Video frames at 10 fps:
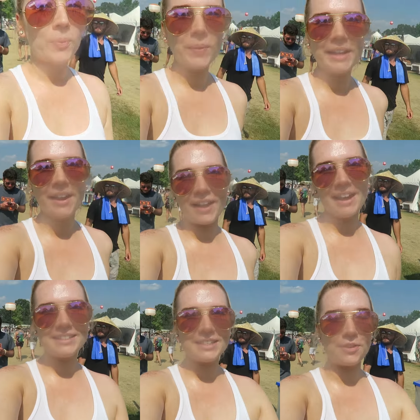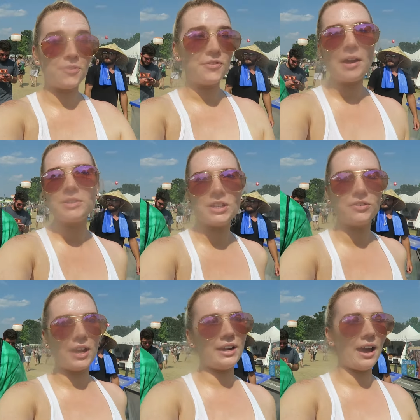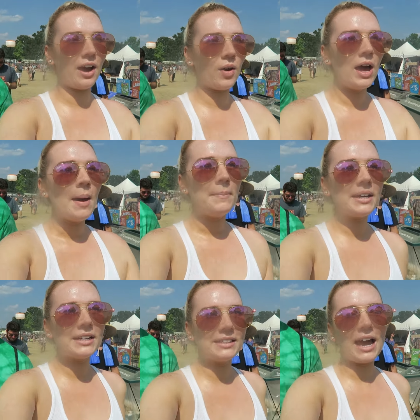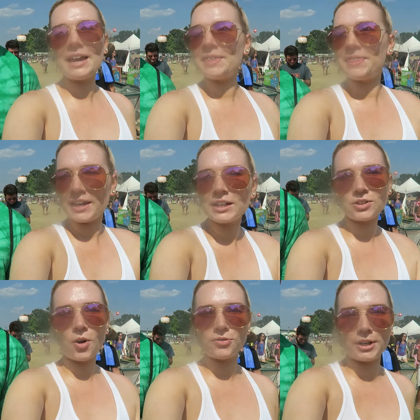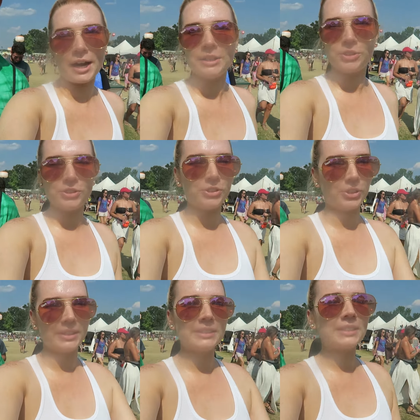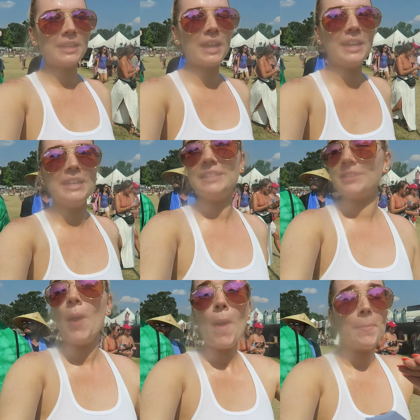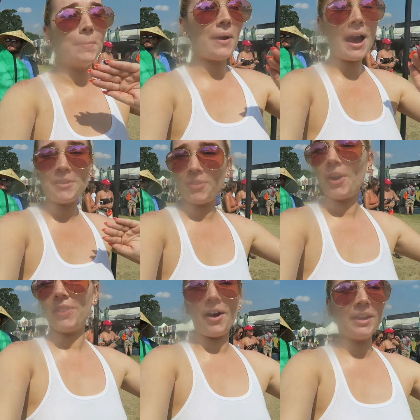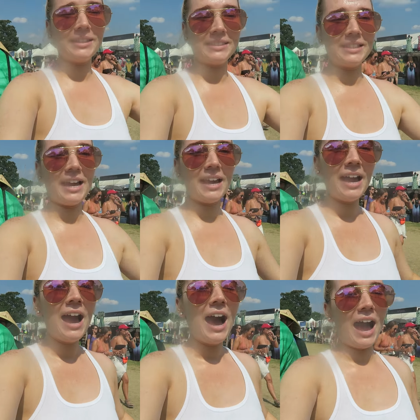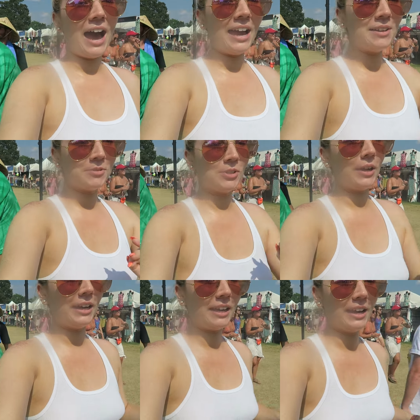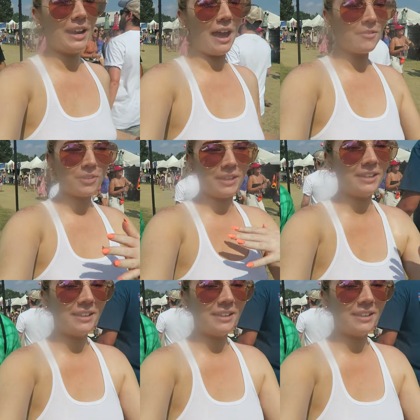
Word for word: We are headed to the fountain right now because I think it's over 100 degrees today. It is by far the hottest Spicy. day. I am sweating in every